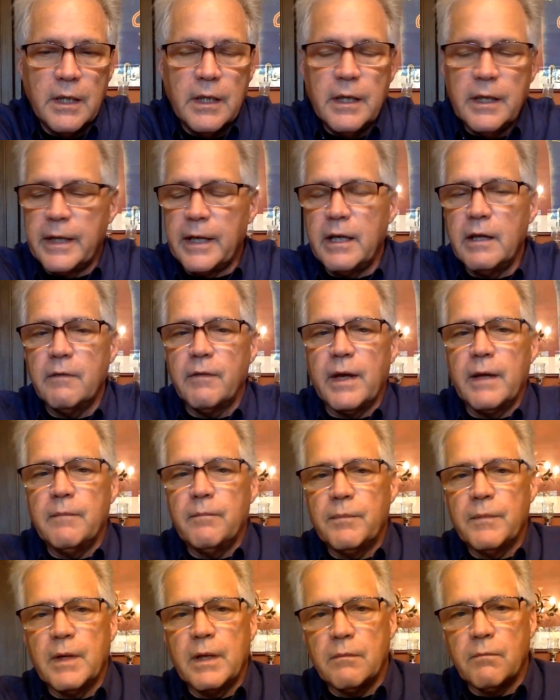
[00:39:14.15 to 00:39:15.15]
In any event,
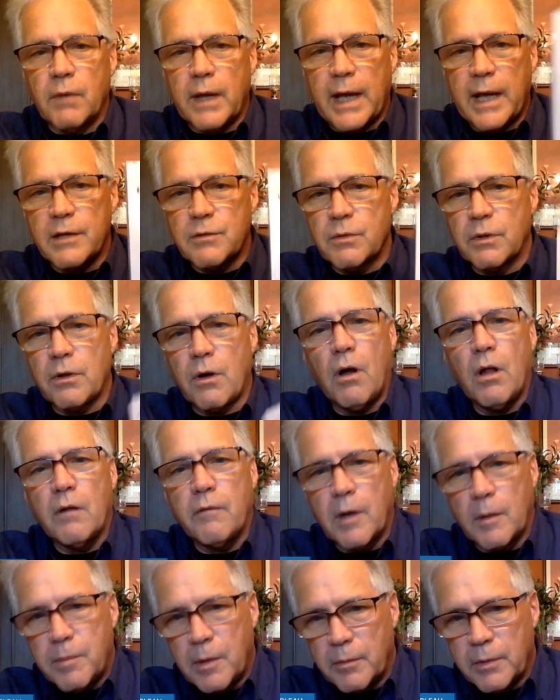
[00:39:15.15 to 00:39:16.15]
as with all of
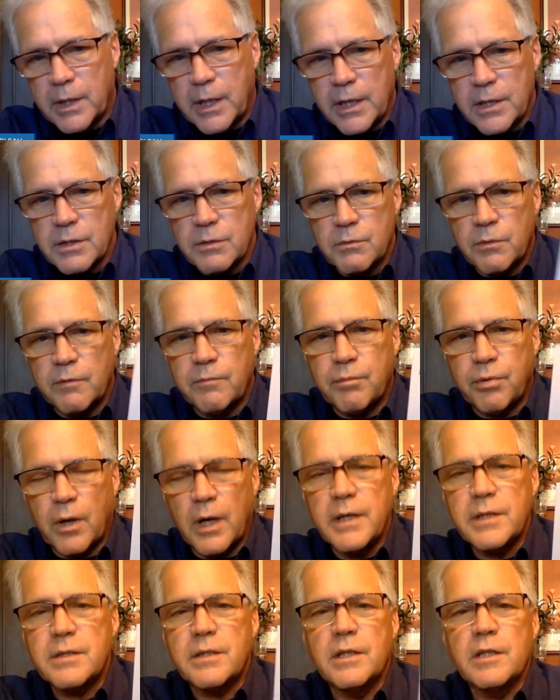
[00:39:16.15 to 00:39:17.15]
our publications, we've
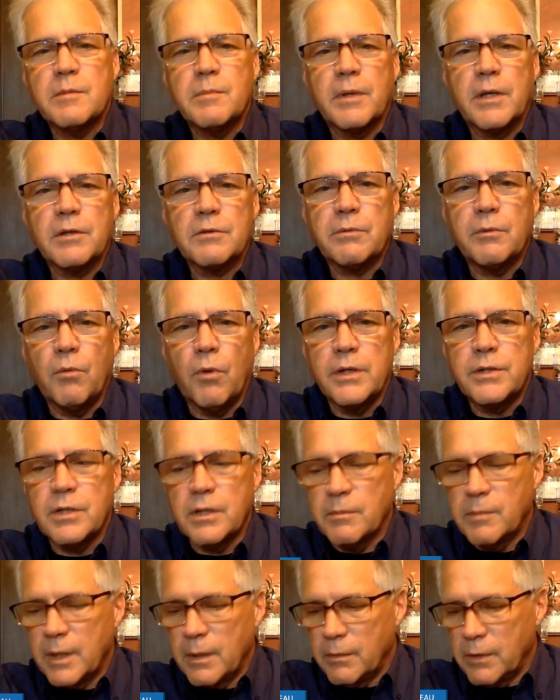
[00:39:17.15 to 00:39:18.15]
priced these because we want you
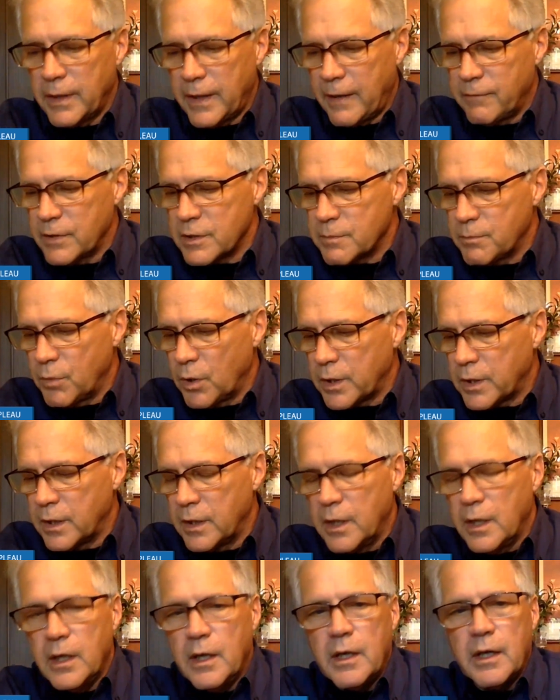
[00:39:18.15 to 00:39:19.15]
to be able to have this book.
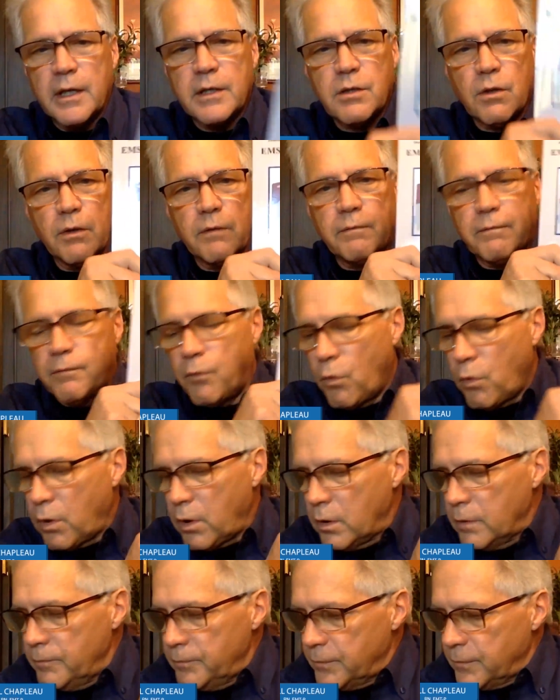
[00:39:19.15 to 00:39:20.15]
It's only
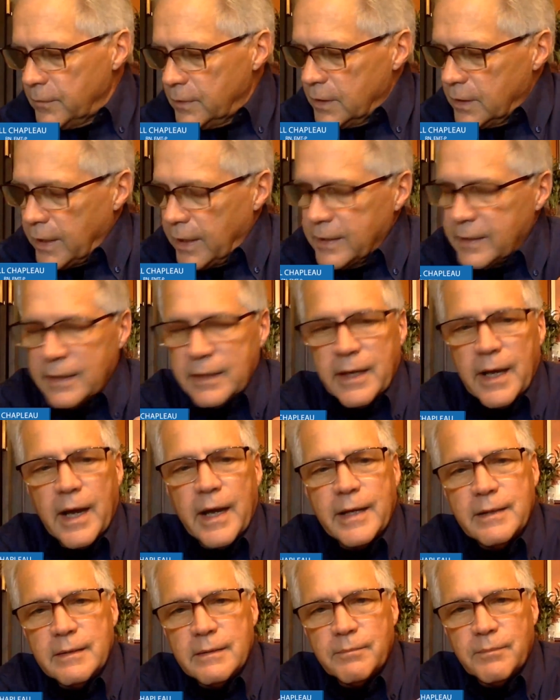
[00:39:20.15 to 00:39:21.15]

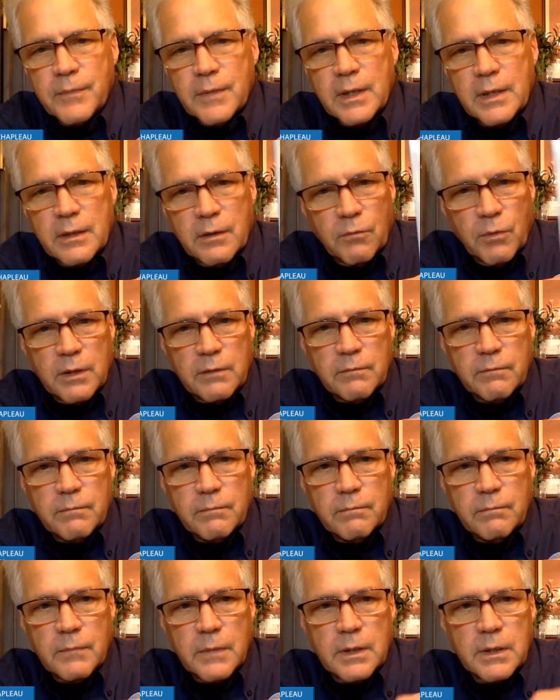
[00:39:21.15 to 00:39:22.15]
$4.99 in the written
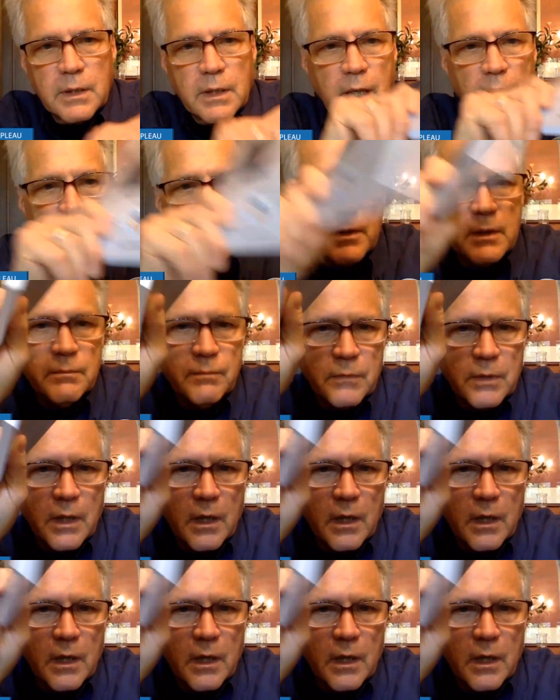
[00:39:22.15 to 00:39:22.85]
in the copy, the